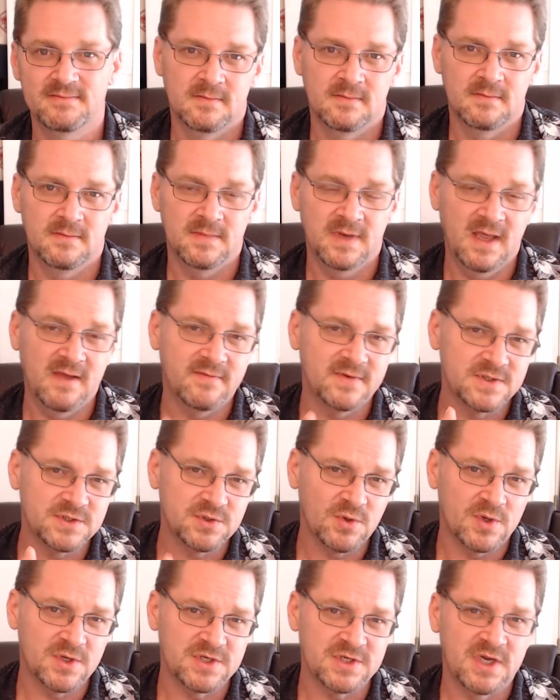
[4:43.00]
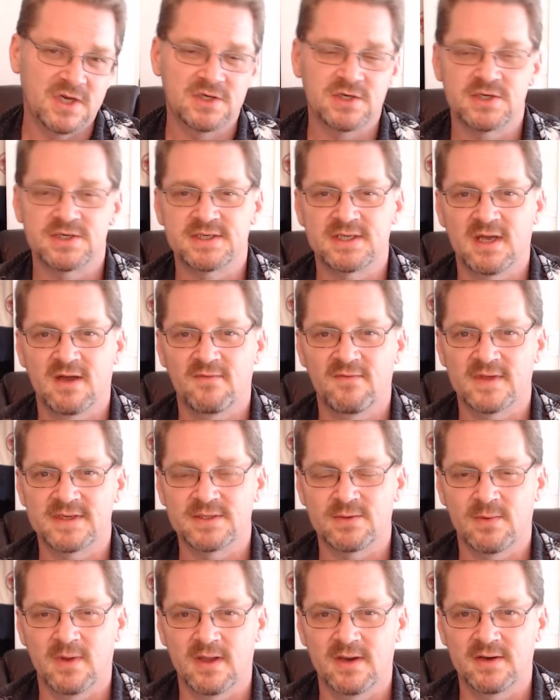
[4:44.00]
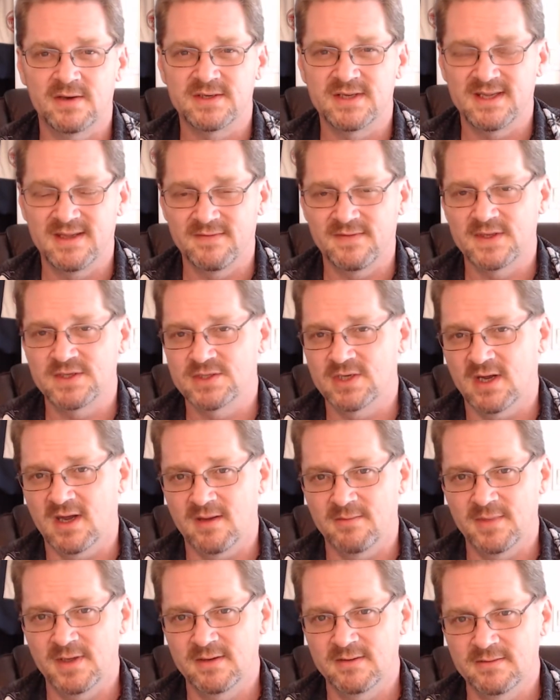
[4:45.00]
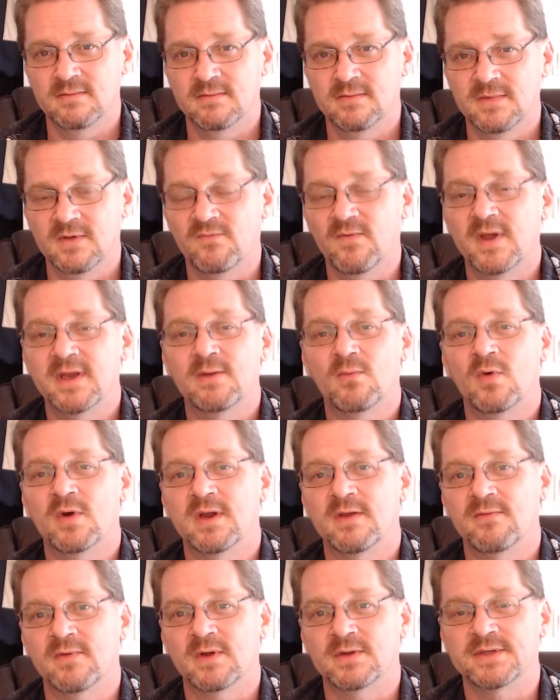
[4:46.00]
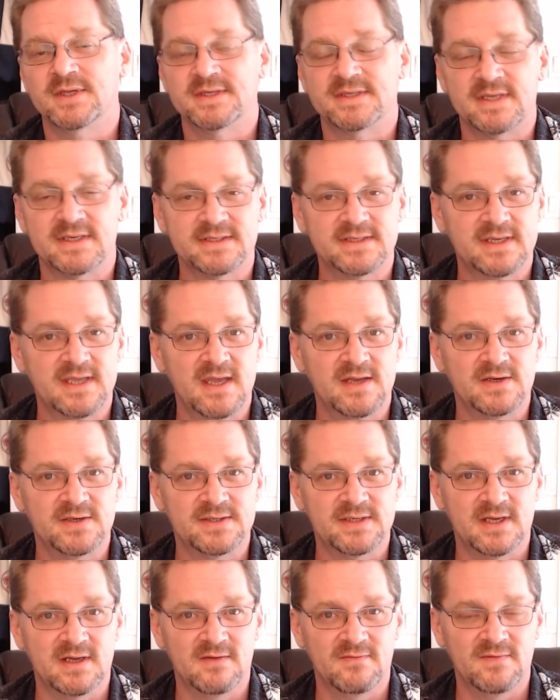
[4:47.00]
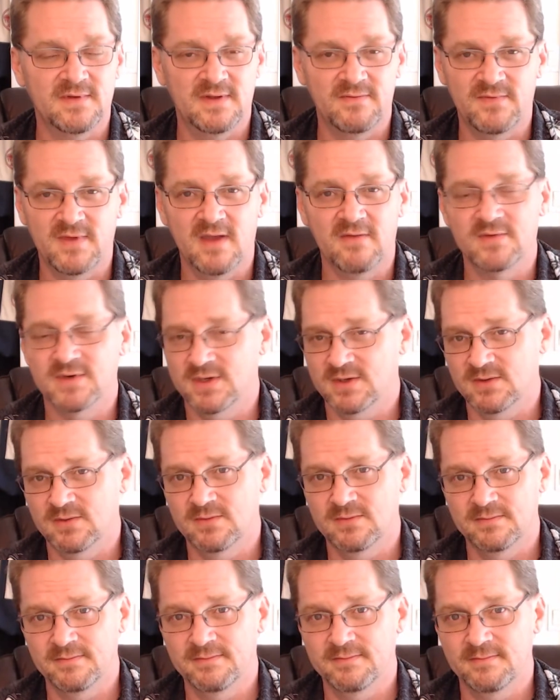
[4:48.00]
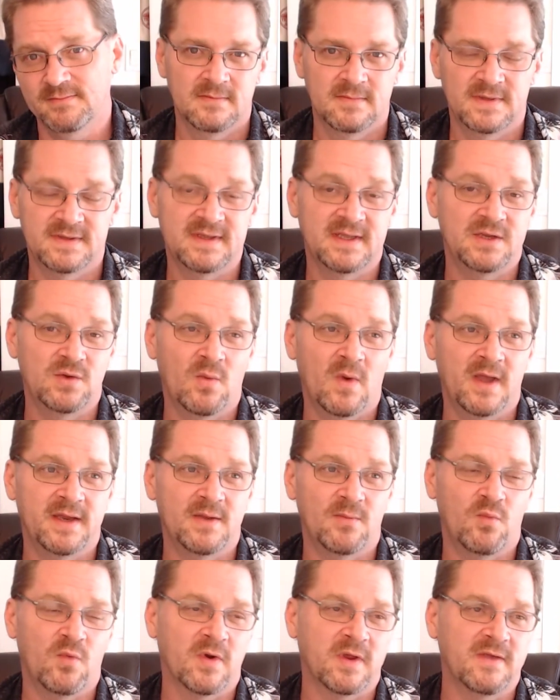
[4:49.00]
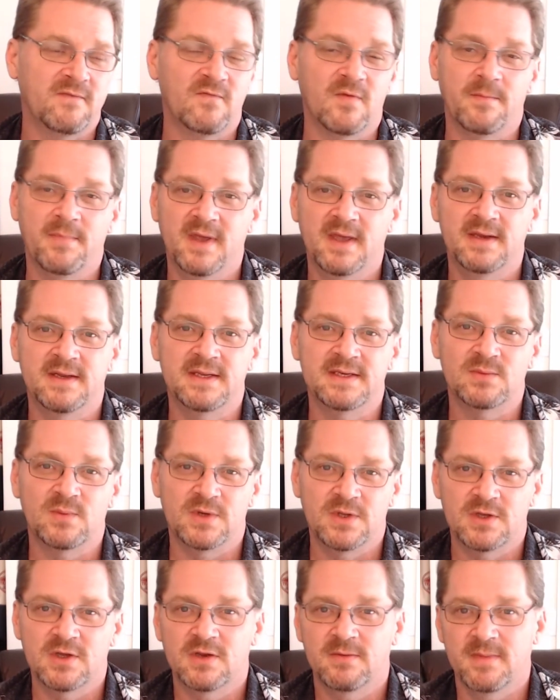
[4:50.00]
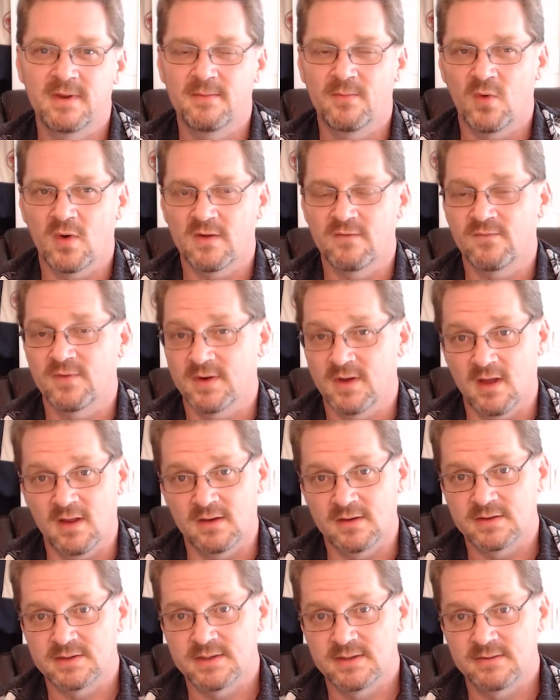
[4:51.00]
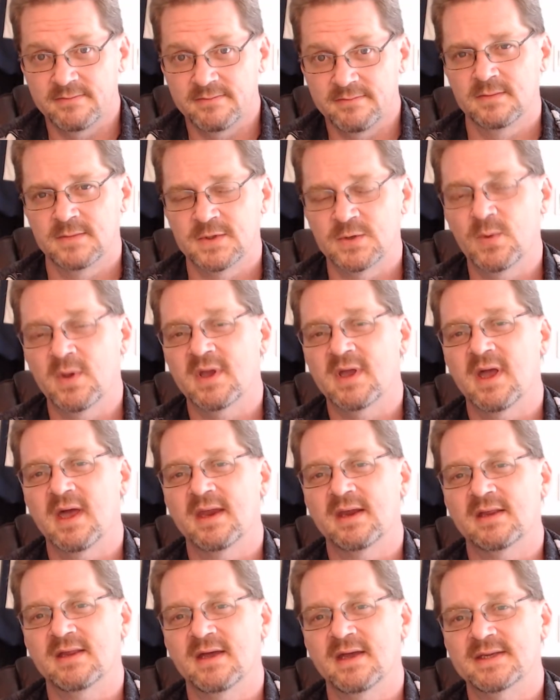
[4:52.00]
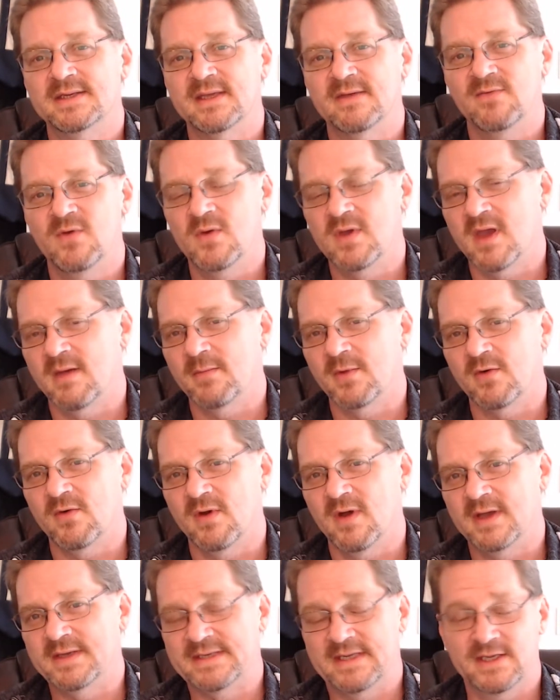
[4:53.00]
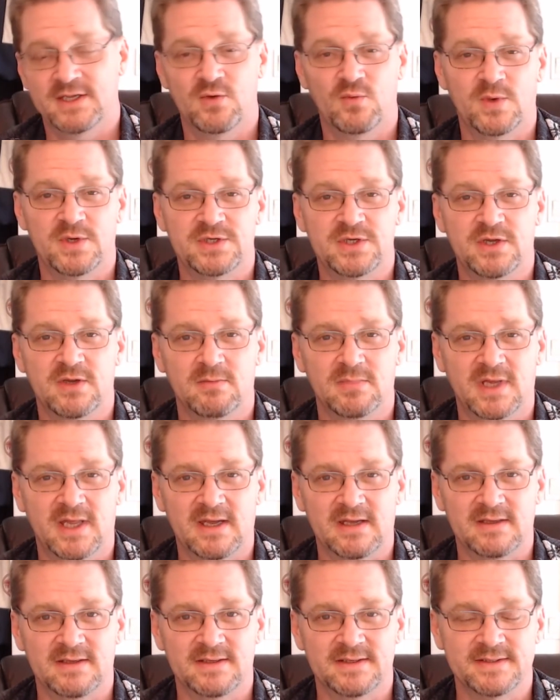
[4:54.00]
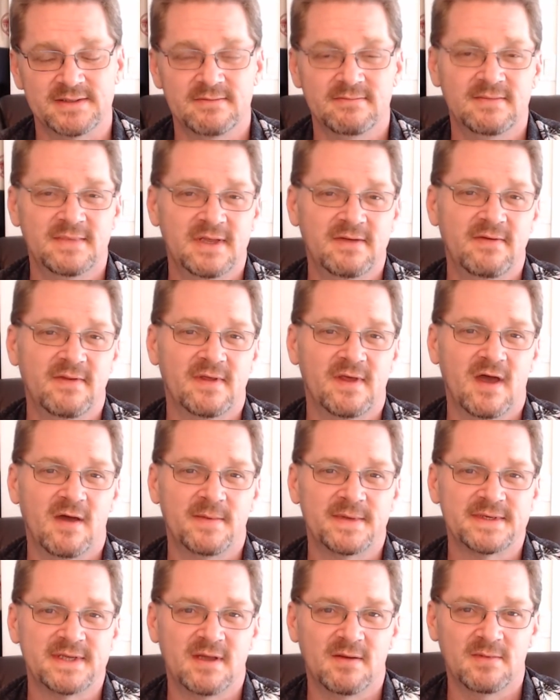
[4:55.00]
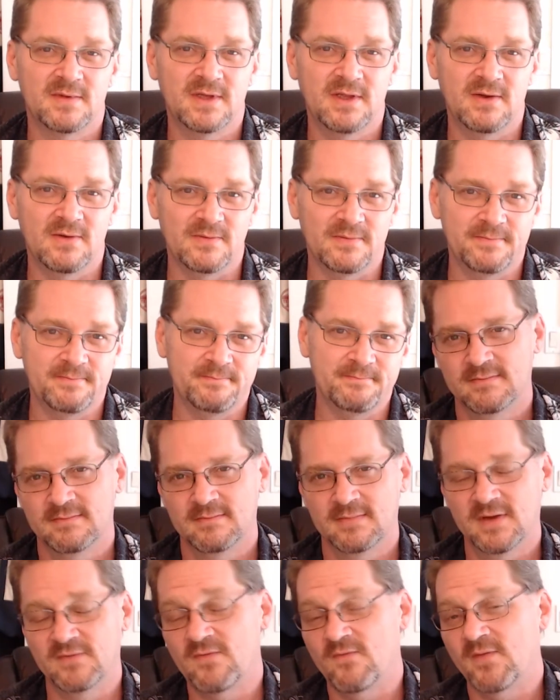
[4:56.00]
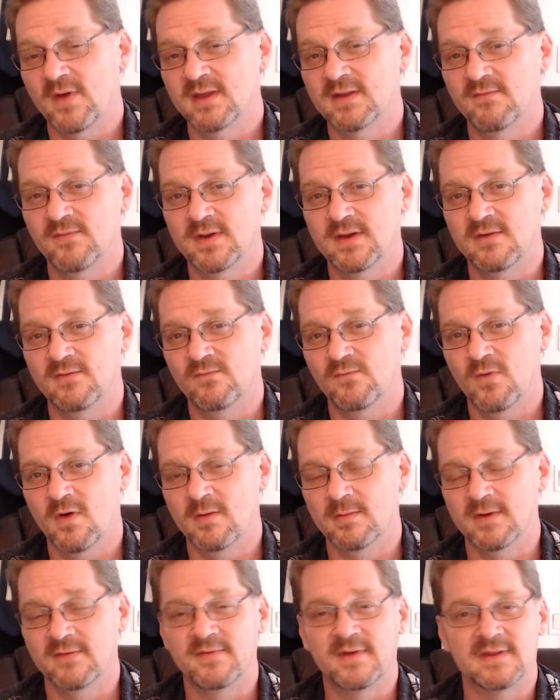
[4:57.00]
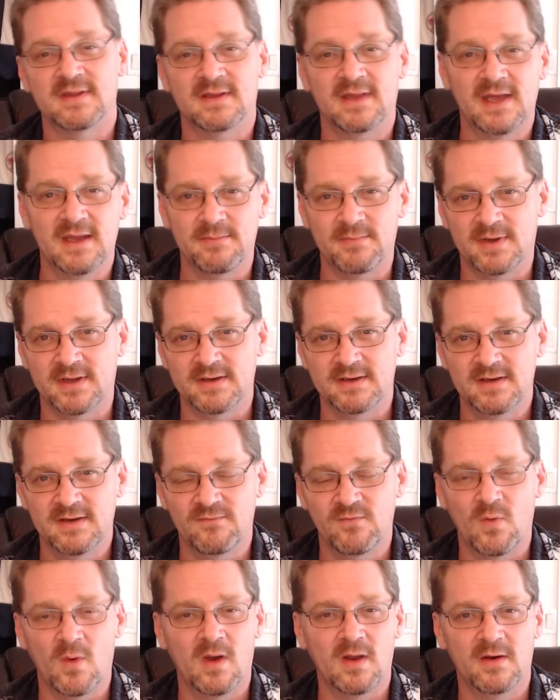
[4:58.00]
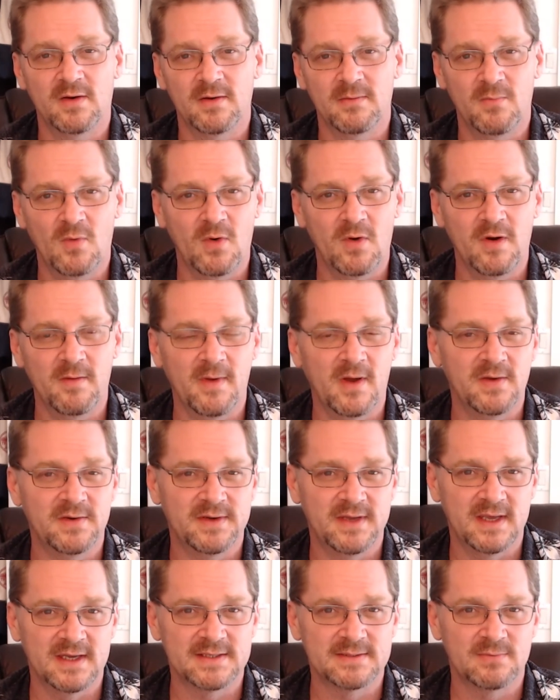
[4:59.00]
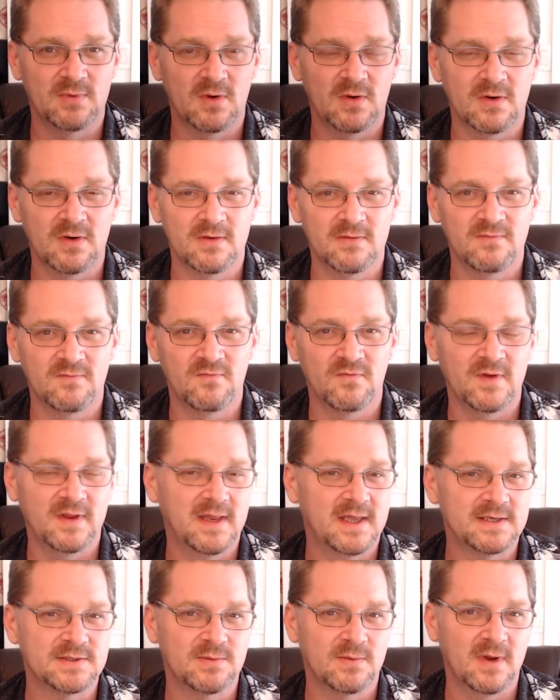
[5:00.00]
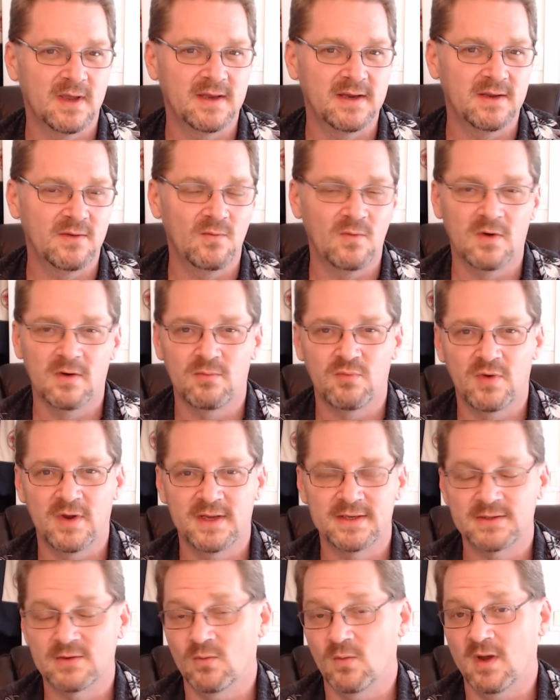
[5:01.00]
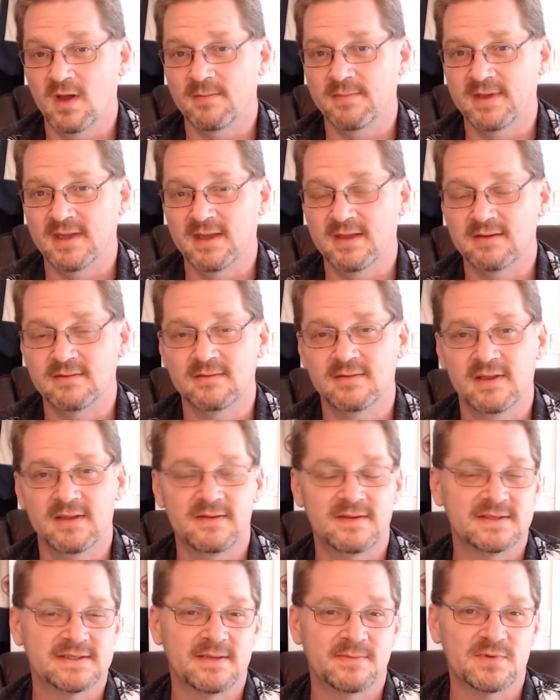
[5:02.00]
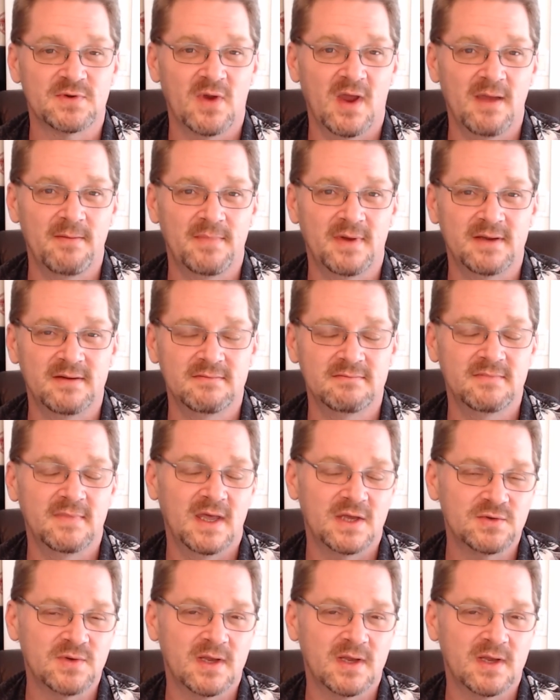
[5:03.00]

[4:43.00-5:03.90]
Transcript: Never shortchange yourself as a writer to get the job. You'll find it more difficult to sustain yourself if you ever do. Then you wind up working for pennies when you could have been working for dollars. So what kind of clients have you come across that you wish you could blacklist? Leave them in the comments down below. If you found the video informative, hit the like button. If you want to learn more about Textbroker, freelance writing, WordPress, or Wattpad, hit the subscribe button. I try to